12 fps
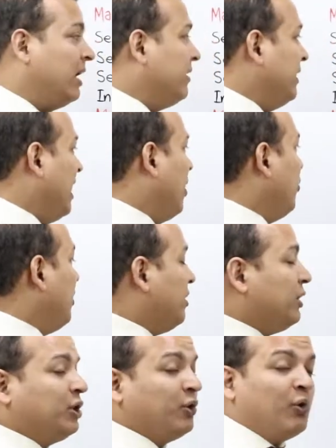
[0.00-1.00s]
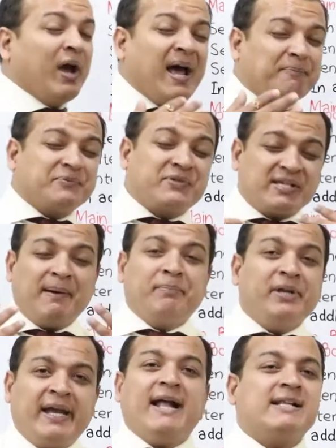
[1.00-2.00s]
Now you have
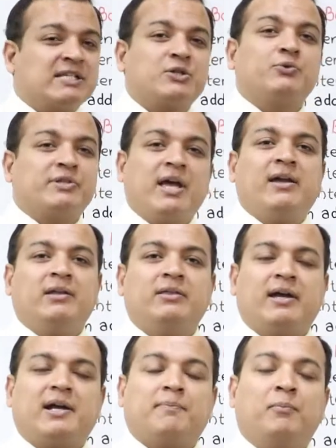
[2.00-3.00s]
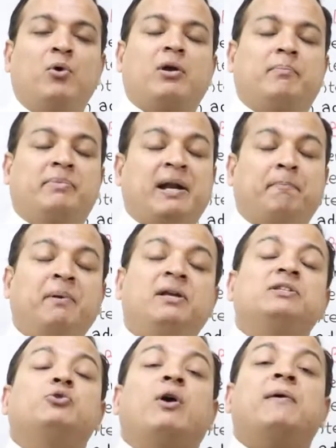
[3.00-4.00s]
something else to say in that. That
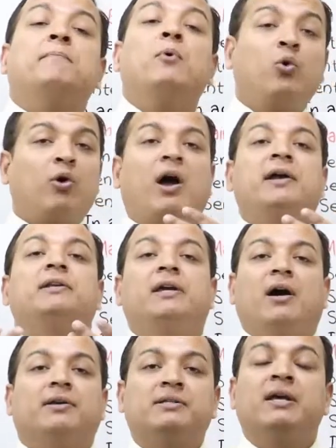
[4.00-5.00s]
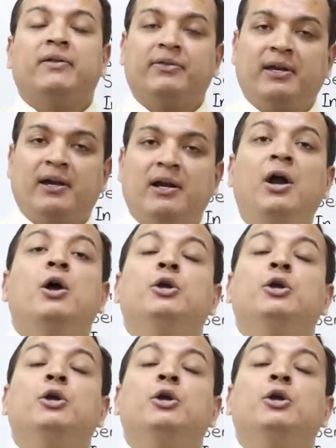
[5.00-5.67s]
means you have more ideas there.